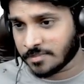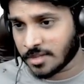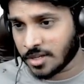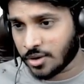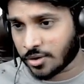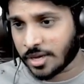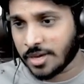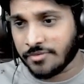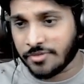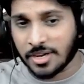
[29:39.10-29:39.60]

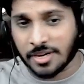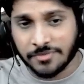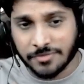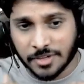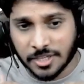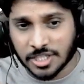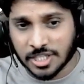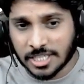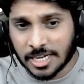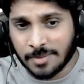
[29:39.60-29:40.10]
If you're a
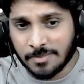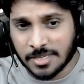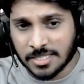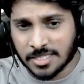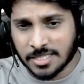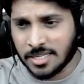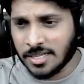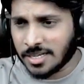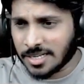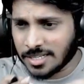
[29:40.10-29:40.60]
first time
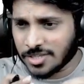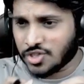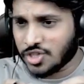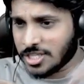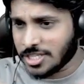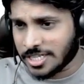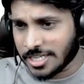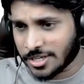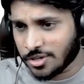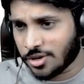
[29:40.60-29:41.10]
listener,
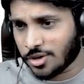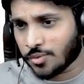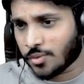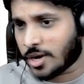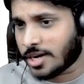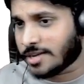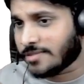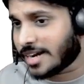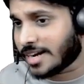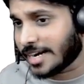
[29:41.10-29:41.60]
just ignore
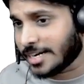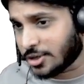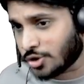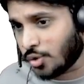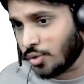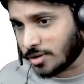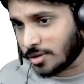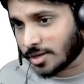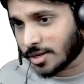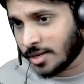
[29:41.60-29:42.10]
whatever I
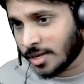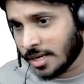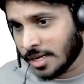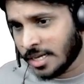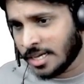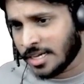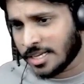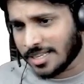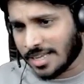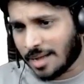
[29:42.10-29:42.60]
told.
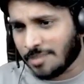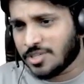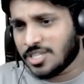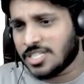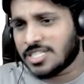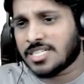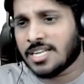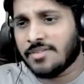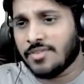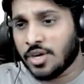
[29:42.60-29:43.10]
I'm
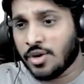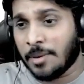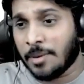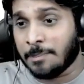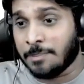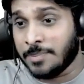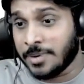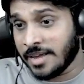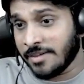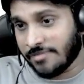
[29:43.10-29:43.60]
just giving you a
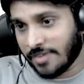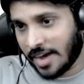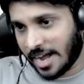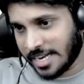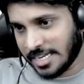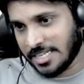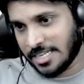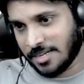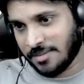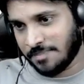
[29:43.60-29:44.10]
brief
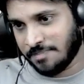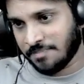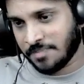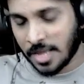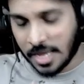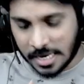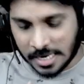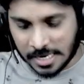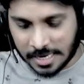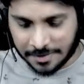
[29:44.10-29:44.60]
idea.
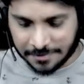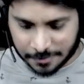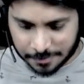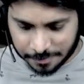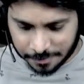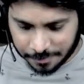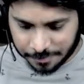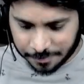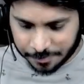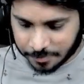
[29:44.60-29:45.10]
Now,
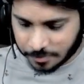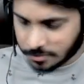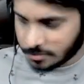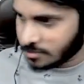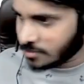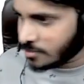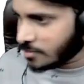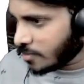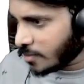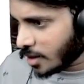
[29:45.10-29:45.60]

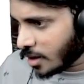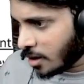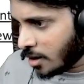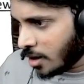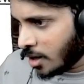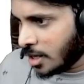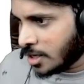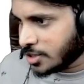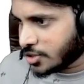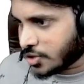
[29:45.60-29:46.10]

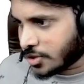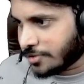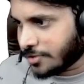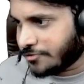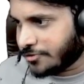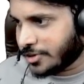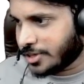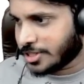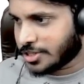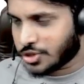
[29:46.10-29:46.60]
so the
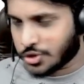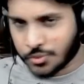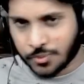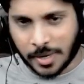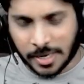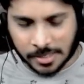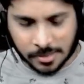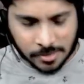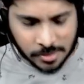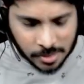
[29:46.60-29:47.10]
first
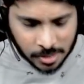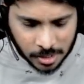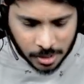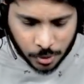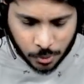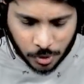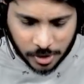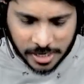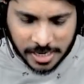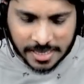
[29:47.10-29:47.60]
one,
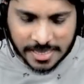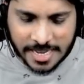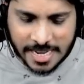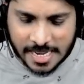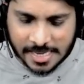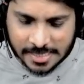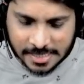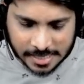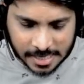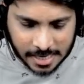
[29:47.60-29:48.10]
what are they
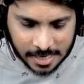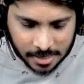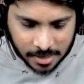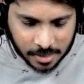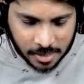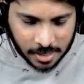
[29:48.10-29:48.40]
asking?